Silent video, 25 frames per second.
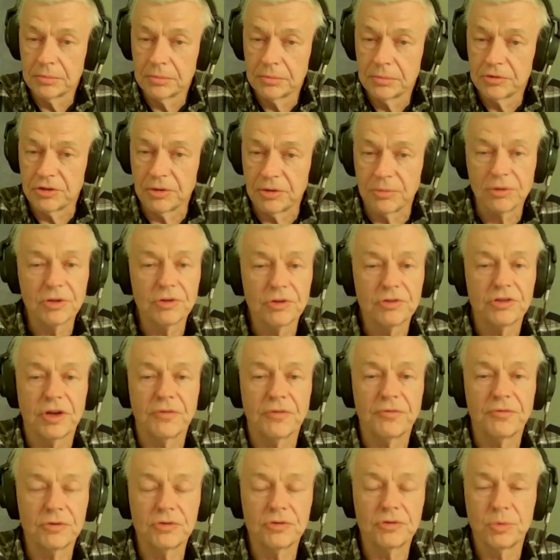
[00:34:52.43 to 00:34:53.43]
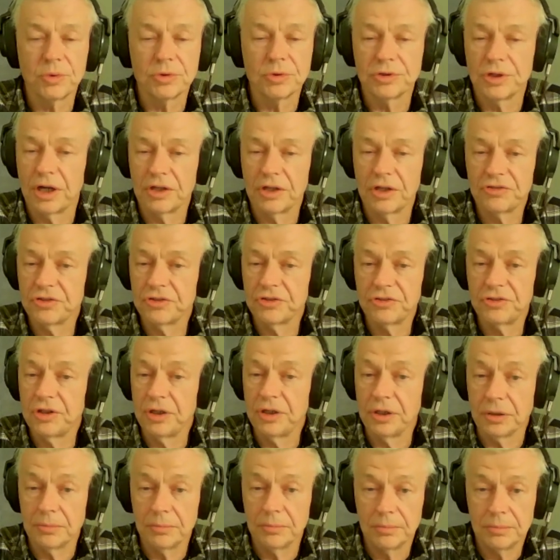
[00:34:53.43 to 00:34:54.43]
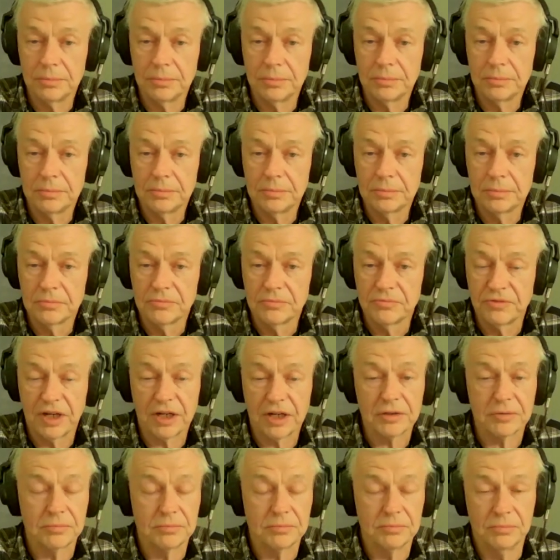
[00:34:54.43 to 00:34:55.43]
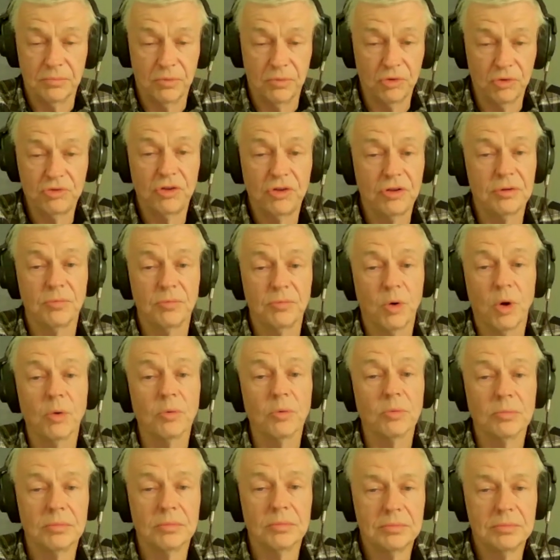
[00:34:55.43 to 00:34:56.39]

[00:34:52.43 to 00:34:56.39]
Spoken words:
Some of those efforts will not succeed. In fact, most of them won't.